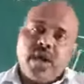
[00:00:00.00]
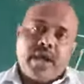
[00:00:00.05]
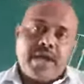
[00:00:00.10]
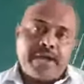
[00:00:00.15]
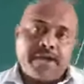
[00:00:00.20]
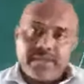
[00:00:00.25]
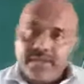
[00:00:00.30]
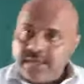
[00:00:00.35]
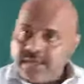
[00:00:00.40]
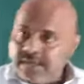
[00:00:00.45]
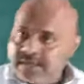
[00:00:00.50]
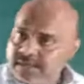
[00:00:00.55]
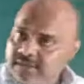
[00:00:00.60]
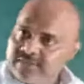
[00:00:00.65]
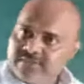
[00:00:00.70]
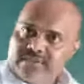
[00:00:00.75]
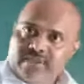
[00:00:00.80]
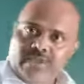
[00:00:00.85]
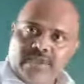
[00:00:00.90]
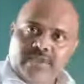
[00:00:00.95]
And here in
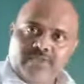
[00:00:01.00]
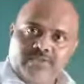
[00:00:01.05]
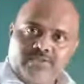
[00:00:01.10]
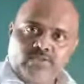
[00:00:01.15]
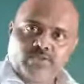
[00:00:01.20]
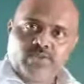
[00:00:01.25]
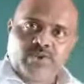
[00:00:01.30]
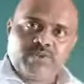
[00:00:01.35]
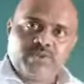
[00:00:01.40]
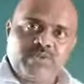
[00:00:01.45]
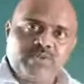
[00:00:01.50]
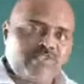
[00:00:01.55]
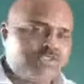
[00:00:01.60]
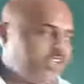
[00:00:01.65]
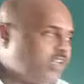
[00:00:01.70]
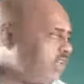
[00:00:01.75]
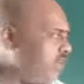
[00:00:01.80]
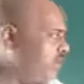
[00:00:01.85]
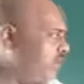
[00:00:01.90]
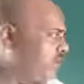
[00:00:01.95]
this case, when we
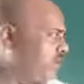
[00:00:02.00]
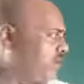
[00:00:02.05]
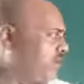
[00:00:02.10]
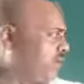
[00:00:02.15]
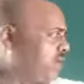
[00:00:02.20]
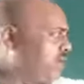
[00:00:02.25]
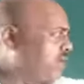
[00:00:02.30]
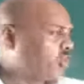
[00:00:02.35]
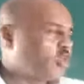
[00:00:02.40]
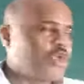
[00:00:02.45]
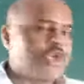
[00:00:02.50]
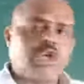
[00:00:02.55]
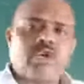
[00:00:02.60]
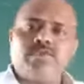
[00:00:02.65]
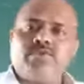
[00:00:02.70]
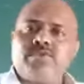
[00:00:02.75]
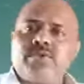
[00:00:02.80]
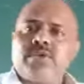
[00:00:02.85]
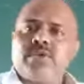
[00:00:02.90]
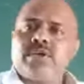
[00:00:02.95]
change the direction
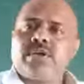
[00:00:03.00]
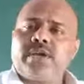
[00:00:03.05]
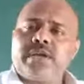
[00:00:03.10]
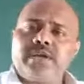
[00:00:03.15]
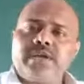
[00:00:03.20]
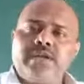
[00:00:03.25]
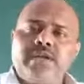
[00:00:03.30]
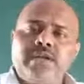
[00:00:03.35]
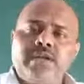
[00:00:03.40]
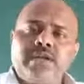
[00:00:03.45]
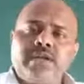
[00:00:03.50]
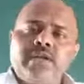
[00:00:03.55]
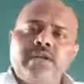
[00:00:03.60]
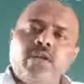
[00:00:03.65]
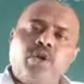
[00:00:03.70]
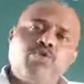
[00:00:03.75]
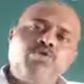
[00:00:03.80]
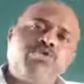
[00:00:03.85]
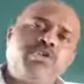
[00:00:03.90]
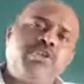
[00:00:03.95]
of current,
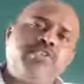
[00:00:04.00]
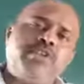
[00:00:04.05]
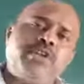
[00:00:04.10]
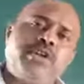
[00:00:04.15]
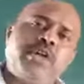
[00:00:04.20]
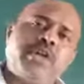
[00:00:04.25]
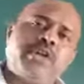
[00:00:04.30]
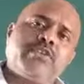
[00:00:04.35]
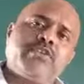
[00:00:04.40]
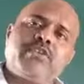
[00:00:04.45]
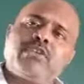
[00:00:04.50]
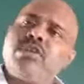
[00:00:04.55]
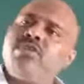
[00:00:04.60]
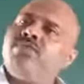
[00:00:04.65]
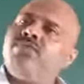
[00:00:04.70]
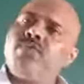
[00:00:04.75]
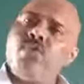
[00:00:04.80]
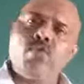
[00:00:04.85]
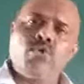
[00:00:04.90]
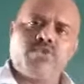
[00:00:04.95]
now change the direction
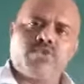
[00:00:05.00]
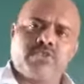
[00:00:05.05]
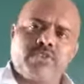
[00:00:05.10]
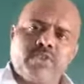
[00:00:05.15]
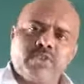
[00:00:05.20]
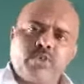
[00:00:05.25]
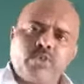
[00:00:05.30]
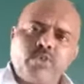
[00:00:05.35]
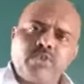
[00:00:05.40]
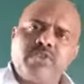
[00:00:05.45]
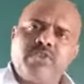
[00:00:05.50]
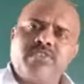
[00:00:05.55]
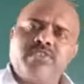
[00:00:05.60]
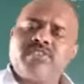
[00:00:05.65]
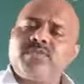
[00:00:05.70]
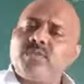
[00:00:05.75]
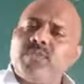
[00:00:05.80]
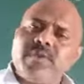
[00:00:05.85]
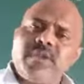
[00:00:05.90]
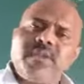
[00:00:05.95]
of force which is
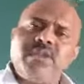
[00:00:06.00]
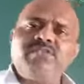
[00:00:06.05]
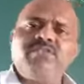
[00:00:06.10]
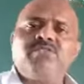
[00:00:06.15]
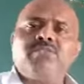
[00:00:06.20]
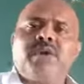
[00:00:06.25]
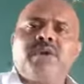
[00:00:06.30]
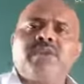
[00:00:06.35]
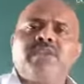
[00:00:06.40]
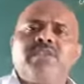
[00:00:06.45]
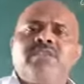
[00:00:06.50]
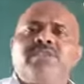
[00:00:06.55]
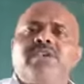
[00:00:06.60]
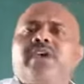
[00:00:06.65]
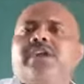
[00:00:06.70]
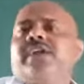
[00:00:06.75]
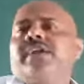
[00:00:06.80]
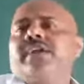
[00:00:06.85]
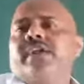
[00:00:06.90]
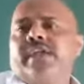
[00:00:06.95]
experienced by this
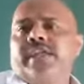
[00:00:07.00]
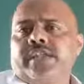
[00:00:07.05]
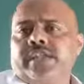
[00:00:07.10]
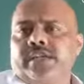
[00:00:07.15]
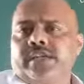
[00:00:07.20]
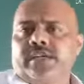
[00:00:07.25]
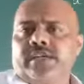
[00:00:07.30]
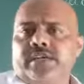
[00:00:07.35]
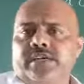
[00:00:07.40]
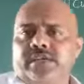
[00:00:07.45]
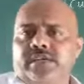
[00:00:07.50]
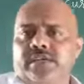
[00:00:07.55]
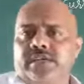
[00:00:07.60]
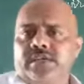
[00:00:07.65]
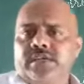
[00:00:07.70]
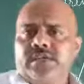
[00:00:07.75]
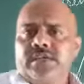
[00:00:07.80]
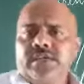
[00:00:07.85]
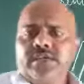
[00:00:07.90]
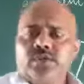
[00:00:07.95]
current carrying
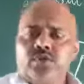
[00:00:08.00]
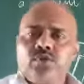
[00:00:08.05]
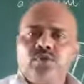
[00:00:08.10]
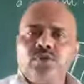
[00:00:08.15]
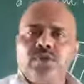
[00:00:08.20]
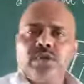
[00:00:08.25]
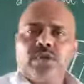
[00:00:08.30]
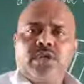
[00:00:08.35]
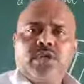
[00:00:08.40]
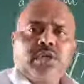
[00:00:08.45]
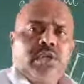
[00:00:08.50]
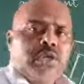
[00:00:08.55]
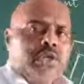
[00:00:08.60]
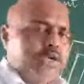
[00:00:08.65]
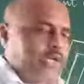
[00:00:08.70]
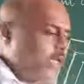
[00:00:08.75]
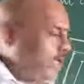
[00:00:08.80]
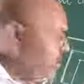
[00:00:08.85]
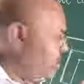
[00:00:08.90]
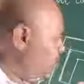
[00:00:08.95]
conductor. So the
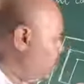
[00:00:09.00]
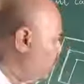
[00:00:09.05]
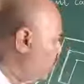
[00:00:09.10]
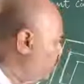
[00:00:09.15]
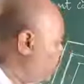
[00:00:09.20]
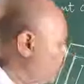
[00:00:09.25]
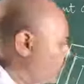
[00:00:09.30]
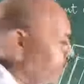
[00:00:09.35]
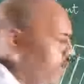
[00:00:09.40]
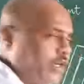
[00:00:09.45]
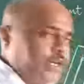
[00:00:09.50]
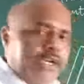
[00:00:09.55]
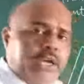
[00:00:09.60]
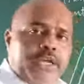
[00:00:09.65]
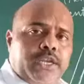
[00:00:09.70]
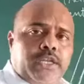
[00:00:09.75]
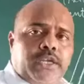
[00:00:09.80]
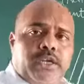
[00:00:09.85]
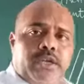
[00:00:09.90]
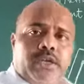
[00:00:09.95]
direction of current
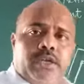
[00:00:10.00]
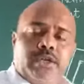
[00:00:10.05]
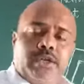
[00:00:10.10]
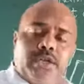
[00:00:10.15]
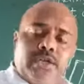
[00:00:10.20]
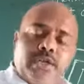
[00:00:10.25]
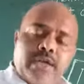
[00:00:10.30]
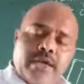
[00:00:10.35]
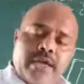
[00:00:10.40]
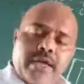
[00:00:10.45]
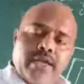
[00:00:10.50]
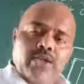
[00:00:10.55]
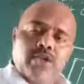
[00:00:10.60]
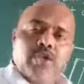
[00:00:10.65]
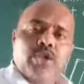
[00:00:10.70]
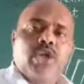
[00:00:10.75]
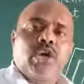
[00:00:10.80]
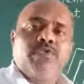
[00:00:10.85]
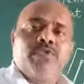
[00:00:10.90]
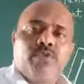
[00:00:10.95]
carrying here the
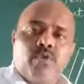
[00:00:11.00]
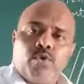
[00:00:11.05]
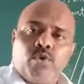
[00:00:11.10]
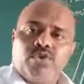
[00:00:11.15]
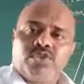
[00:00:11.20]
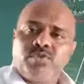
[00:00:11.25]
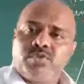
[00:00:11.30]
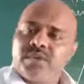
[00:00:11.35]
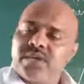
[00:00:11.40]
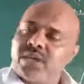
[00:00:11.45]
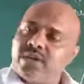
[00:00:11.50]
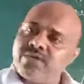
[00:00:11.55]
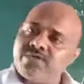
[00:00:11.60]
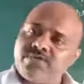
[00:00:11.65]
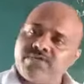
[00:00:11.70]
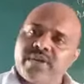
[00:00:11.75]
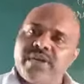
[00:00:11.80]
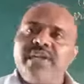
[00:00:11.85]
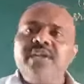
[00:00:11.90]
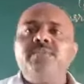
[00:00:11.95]
direction of force we can
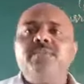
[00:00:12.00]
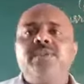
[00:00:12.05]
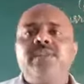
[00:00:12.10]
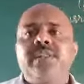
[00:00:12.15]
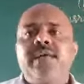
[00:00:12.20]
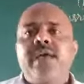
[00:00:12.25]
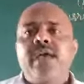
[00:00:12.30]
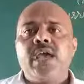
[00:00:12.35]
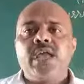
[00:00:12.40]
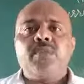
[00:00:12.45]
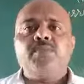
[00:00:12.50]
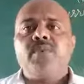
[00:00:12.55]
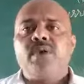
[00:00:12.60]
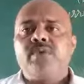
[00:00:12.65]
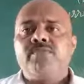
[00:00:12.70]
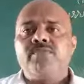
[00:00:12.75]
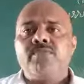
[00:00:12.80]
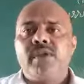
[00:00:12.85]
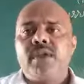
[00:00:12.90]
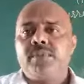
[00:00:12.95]
find with the help
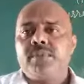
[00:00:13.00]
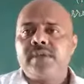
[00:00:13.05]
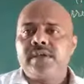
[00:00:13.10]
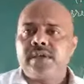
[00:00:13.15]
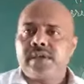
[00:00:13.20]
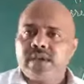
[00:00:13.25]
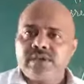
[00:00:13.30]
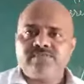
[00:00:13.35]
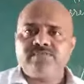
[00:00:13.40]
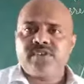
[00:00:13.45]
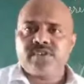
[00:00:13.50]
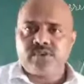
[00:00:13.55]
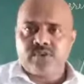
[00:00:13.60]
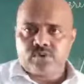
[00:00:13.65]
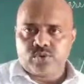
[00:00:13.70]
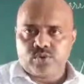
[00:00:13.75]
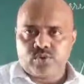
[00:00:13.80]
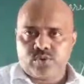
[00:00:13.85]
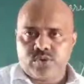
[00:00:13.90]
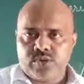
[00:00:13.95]
of Fleming left hand
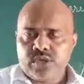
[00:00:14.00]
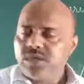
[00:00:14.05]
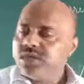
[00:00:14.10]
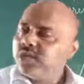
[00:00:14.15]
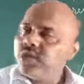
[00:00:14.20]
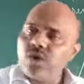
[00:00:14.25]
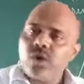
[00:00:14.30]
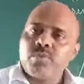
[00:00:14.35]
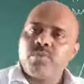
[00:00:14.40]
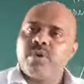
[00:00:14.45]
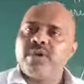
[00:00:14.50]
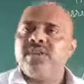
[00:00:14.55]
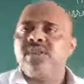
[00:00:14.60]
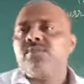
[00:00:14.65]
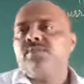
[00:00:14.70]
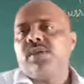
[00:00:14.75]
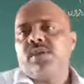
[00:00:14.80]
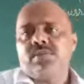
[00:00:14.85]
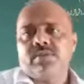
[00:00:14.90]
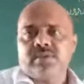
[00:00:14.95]
rule, not by the
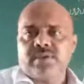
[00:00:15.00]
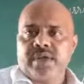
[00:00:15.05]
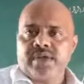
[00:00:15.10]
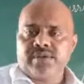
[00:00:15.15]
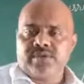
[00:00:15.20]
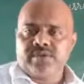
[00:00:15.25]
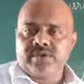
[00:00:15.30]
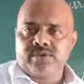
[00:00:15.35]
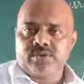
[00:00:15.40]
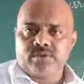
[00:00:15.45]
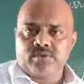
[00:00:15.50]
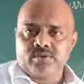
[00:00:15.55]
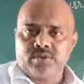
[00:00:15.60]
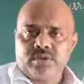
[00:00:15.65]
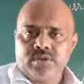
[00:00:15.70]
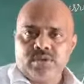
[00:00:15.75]
Fleming right hand rule.